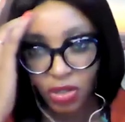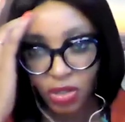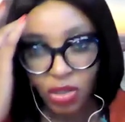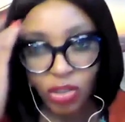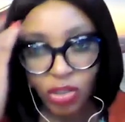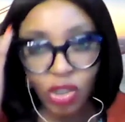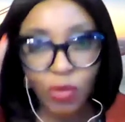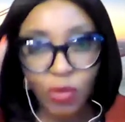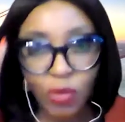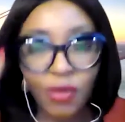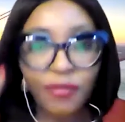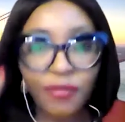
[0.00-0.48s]

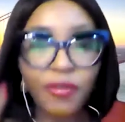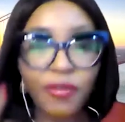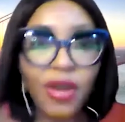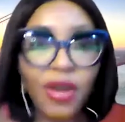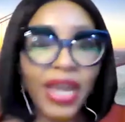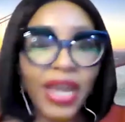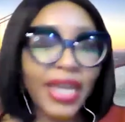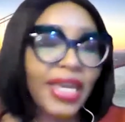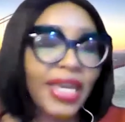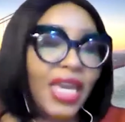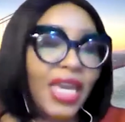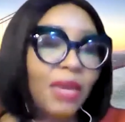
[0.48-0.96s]
So before
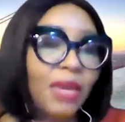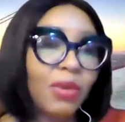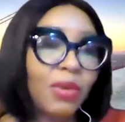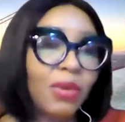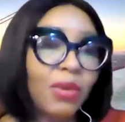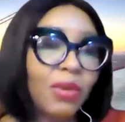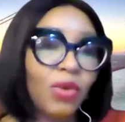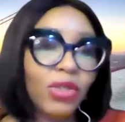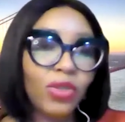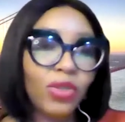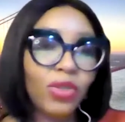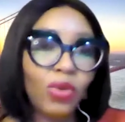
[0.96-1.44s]
I came, it
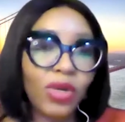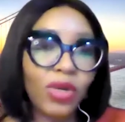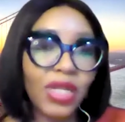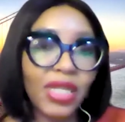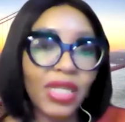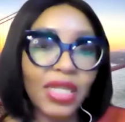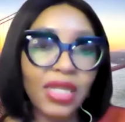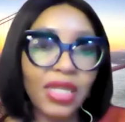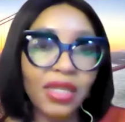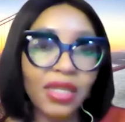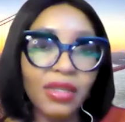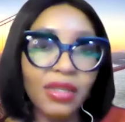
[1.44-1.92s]
was only
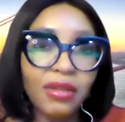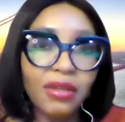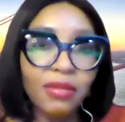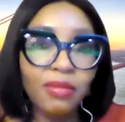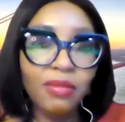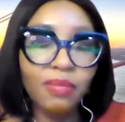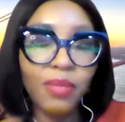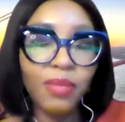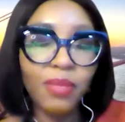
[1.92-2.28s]
the